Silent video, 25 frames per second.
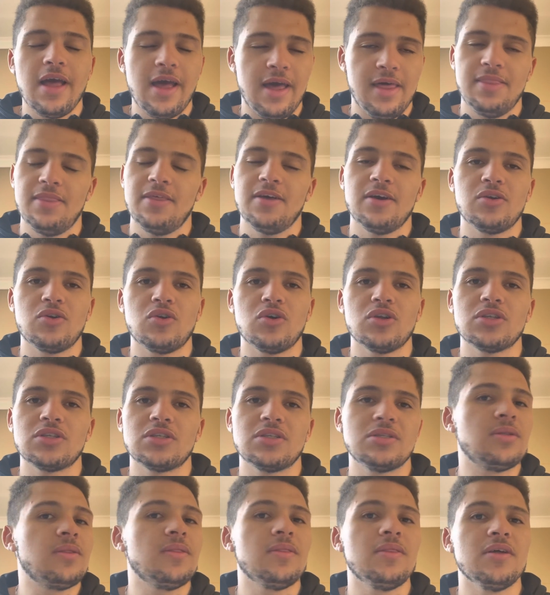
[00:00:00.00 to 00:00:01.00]
And they're
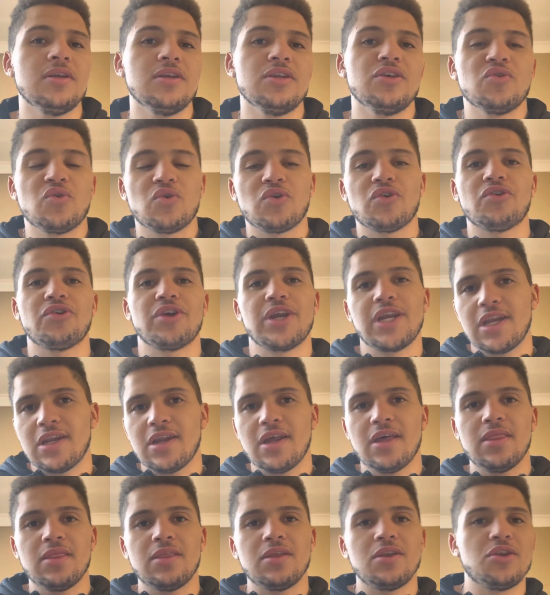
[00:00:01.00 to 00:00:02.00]
not the neon green
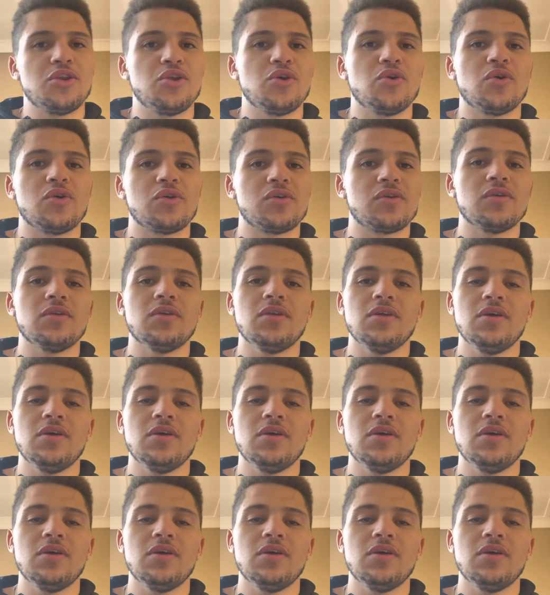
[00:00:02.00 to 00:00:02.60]
and the neon